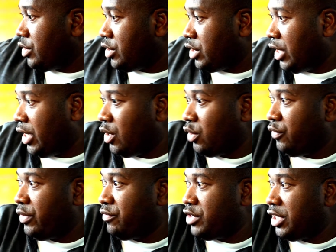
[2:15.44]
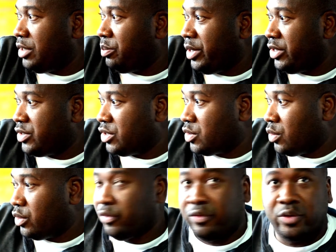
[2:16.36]
10 or 15 pieces
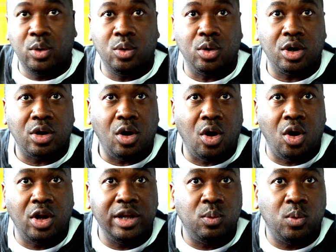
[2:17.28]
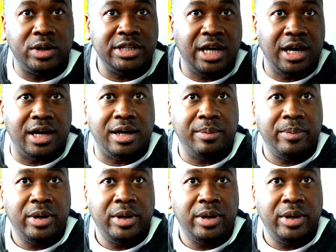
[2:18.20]
on the floor all at one time.